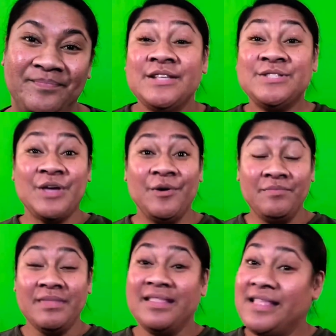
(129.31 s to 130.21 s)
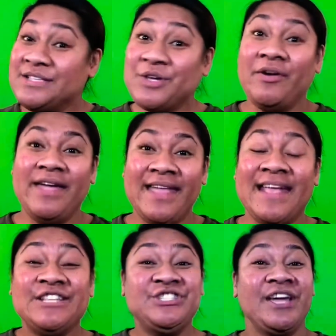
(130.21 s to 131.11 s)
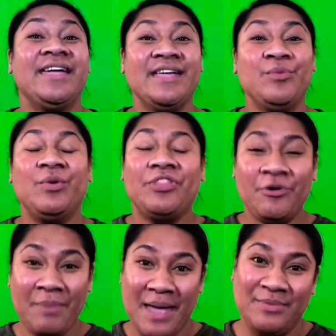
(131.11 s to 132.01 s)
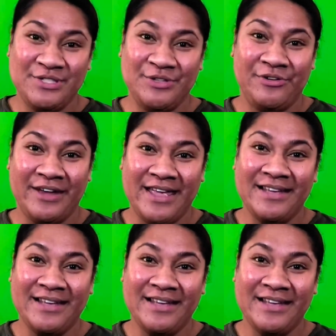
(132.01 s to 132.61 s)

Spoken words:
So let's go ahead and check in with our Bible story.